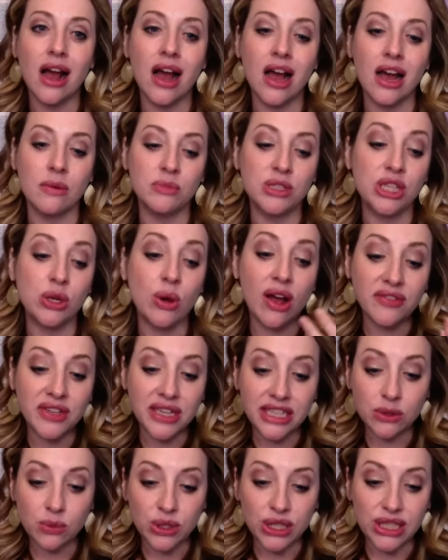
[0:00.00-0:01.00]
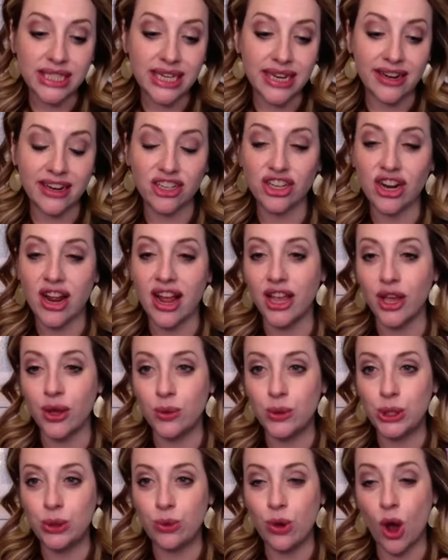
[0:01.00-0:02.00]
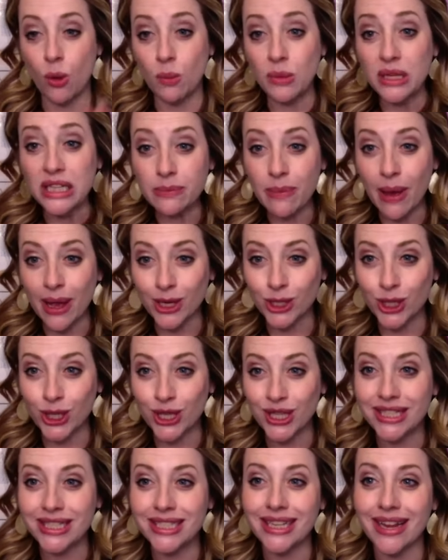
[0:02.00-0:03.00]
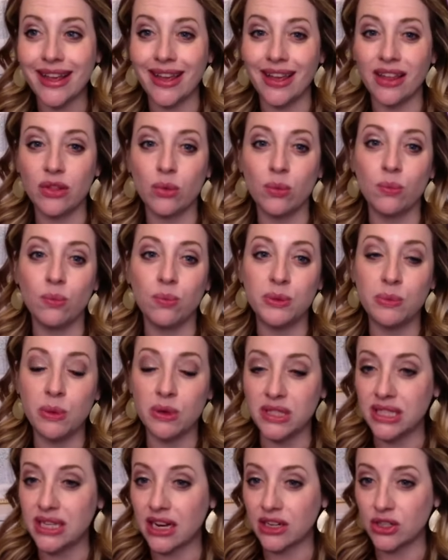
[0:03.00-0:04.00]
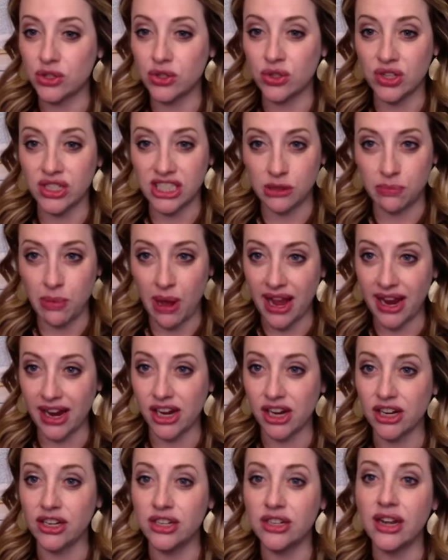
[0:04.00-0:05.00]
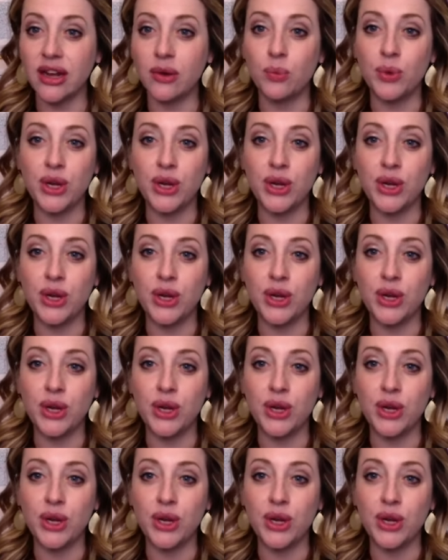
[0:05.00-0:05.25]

Um, so often, as a real estate agent, I go to home inspections and the smoke detectors are expired.